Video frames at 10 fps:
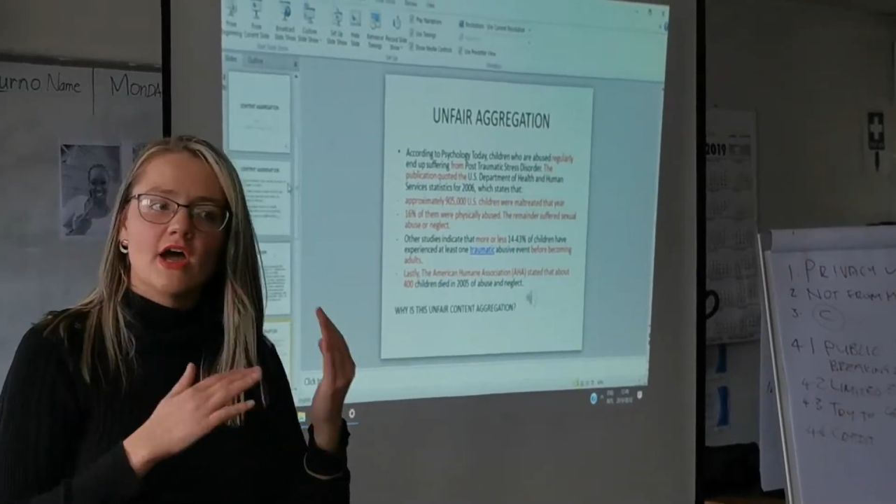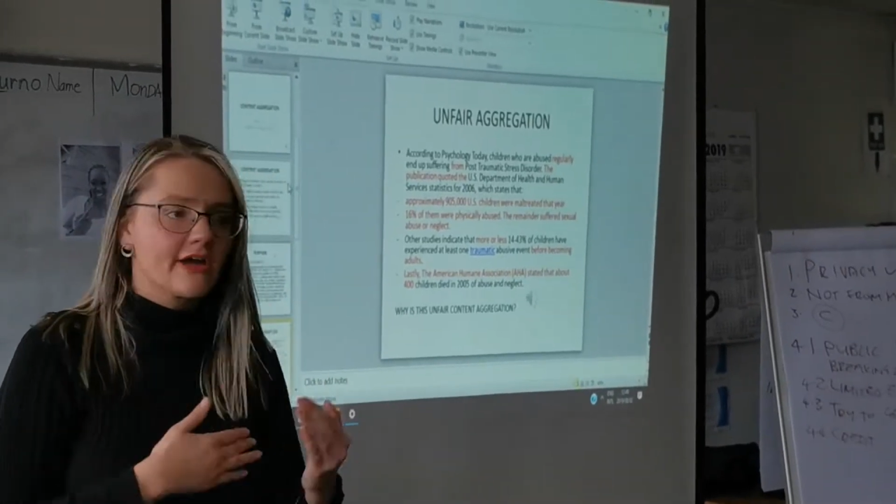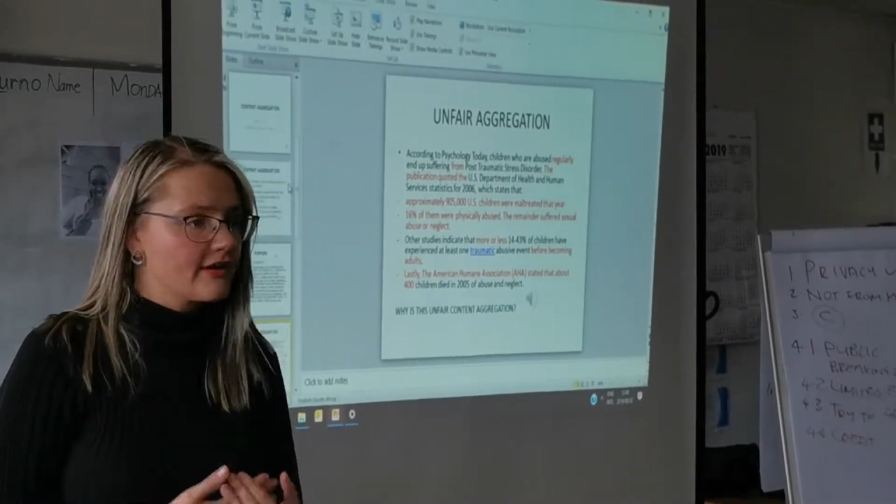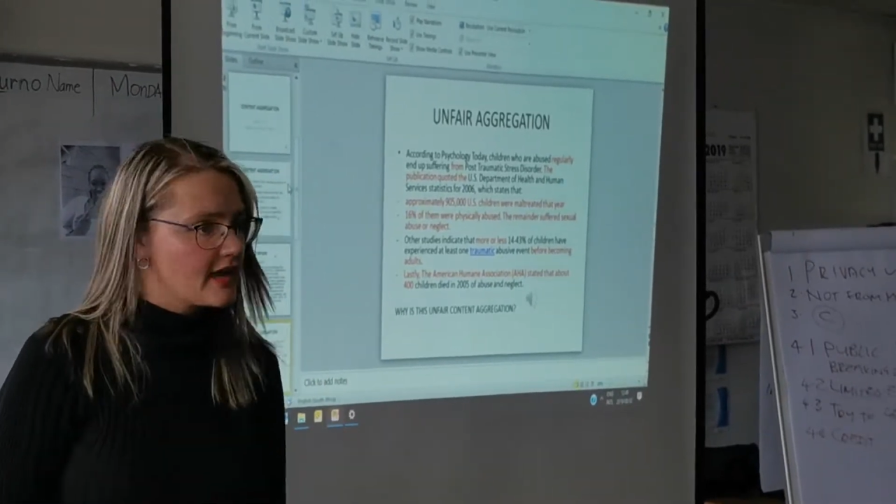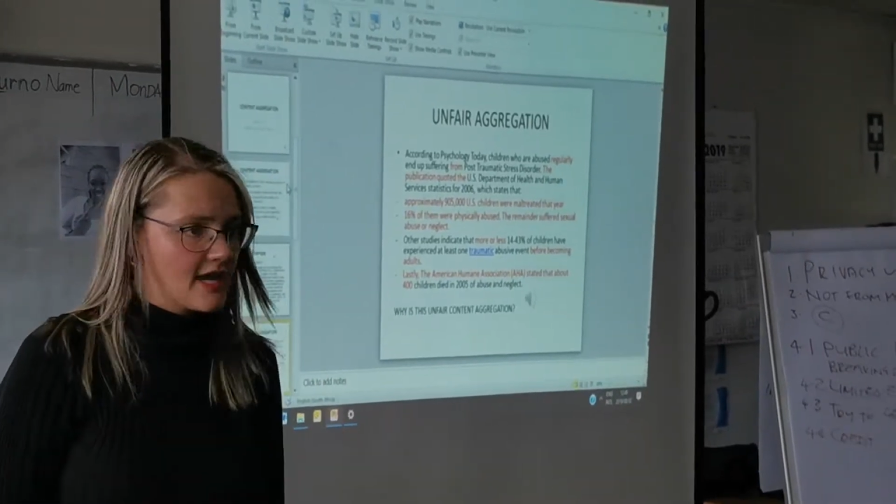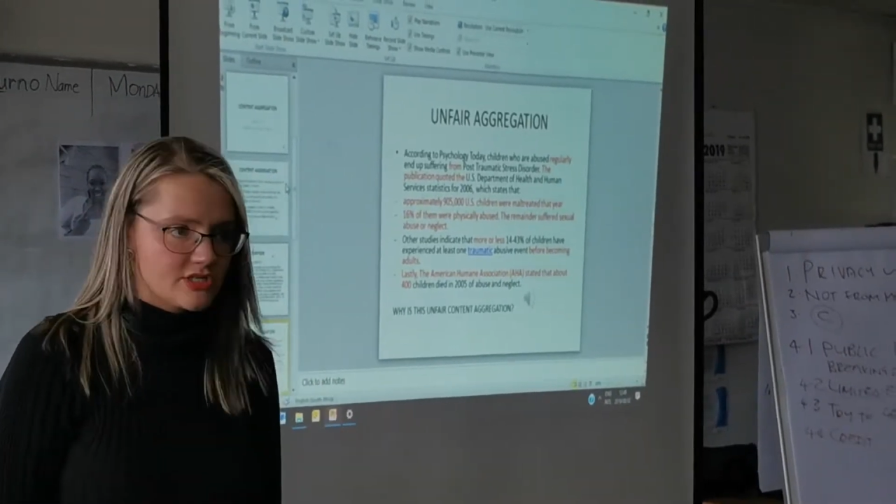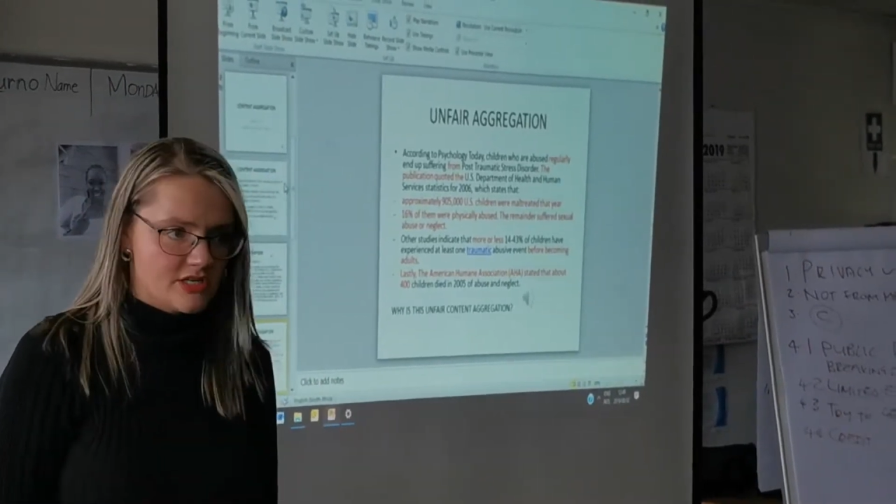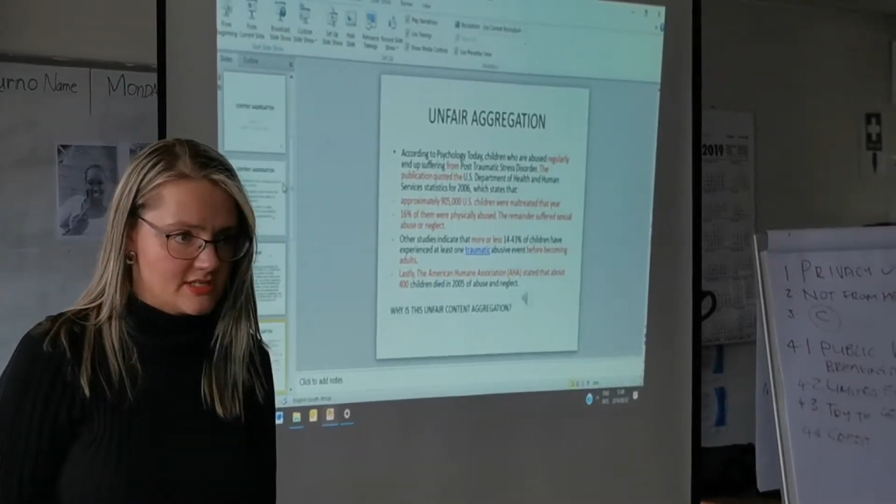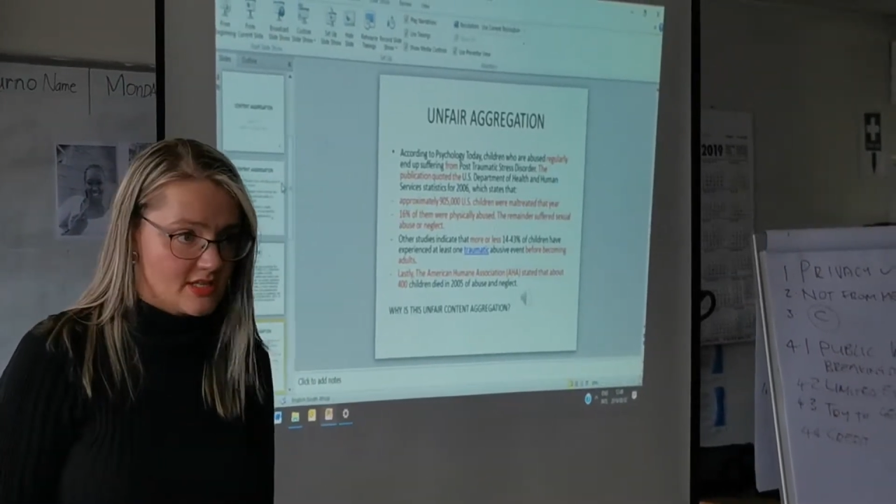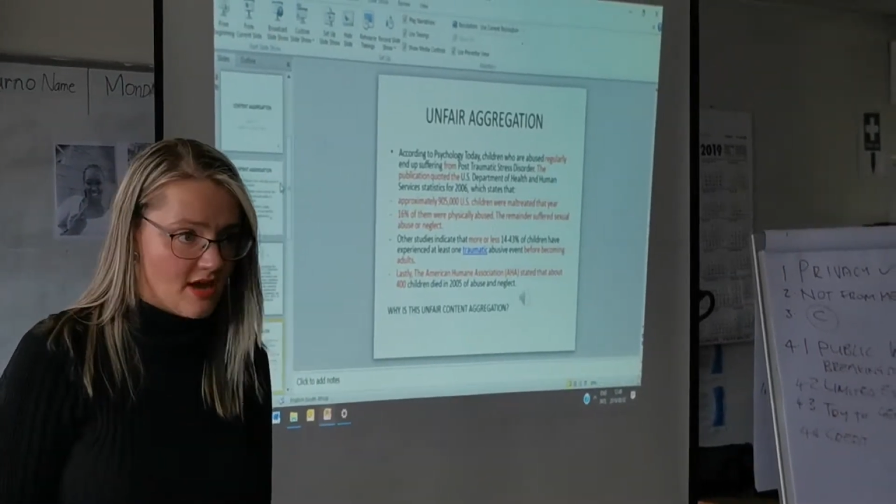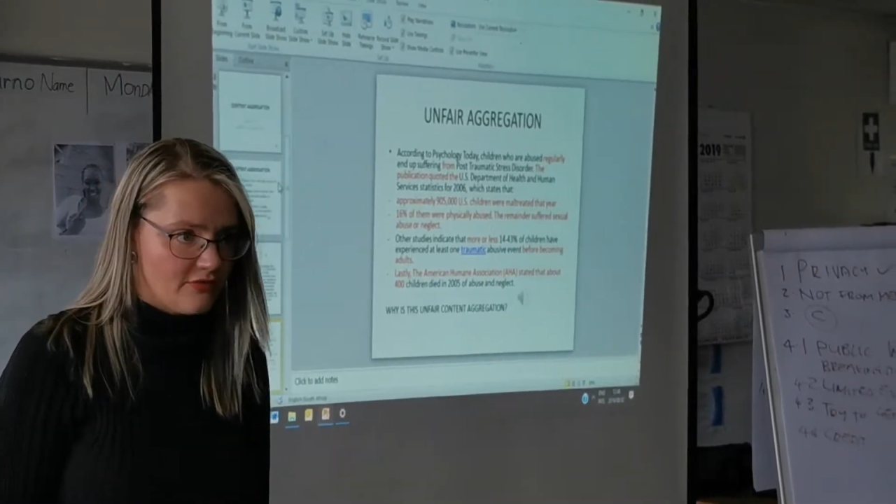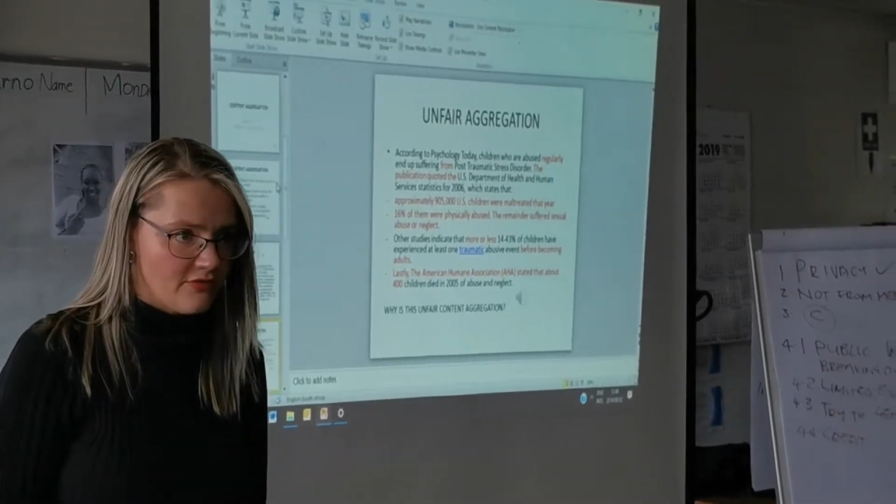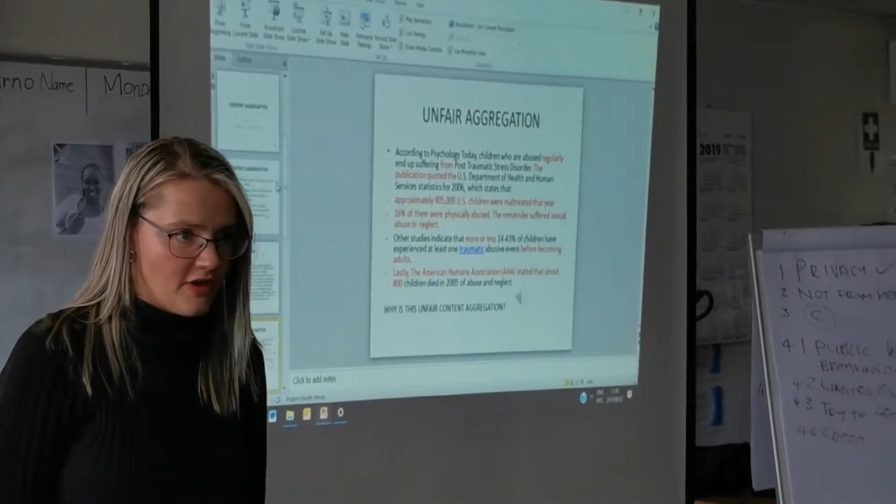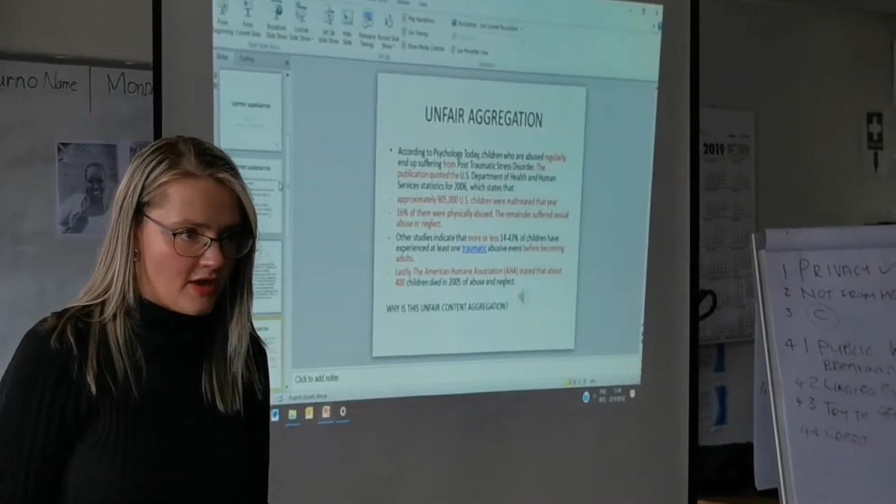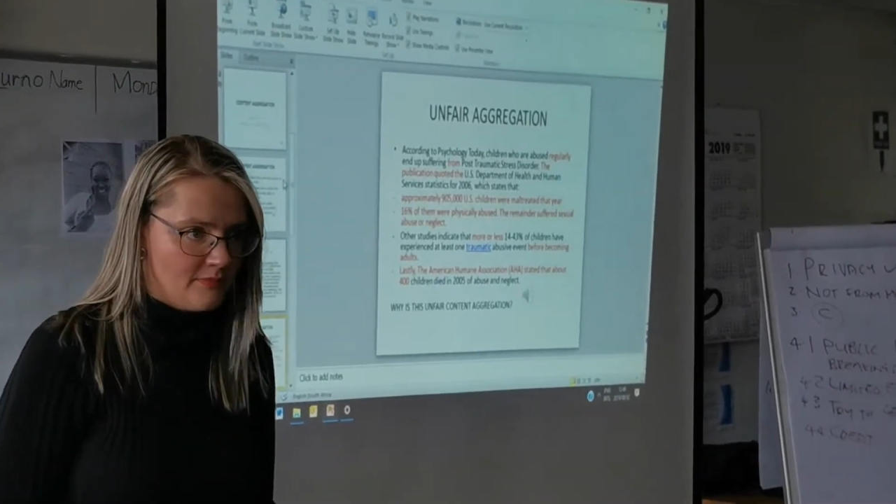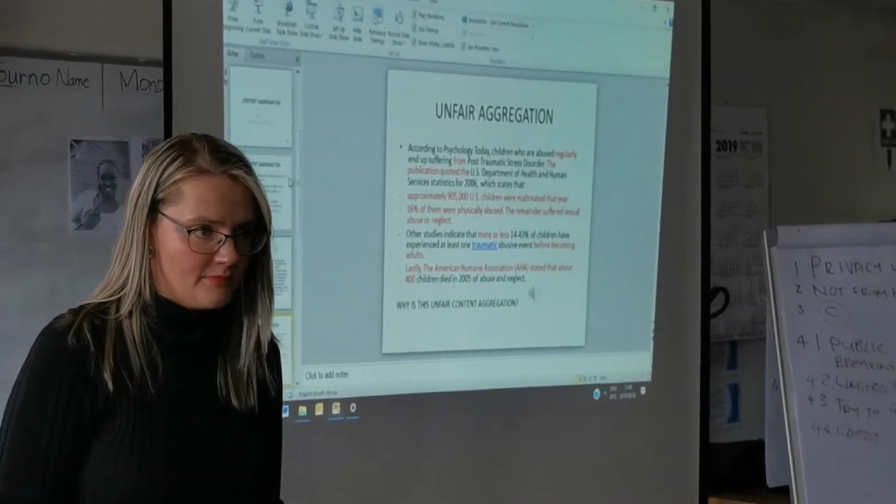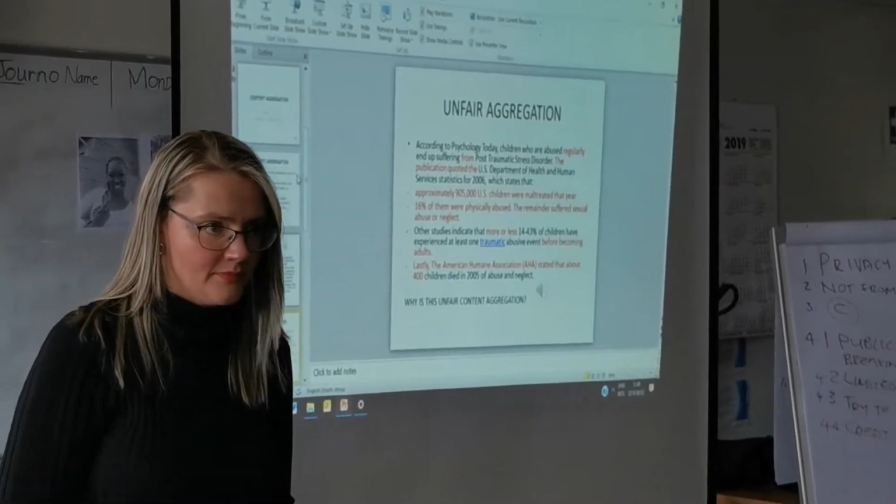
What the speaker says: aggregation is unfair.